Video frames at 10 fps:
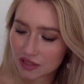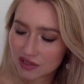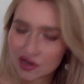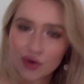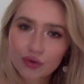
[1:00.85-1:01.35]

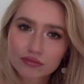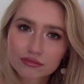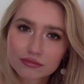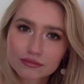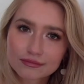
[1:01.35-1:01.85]
so
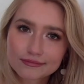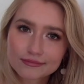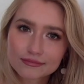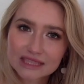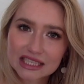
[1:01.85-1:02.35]

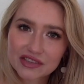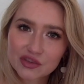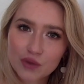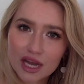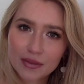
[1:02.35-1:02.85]
this is
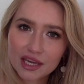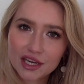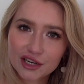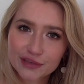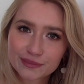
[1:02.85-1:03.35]
why I'm here.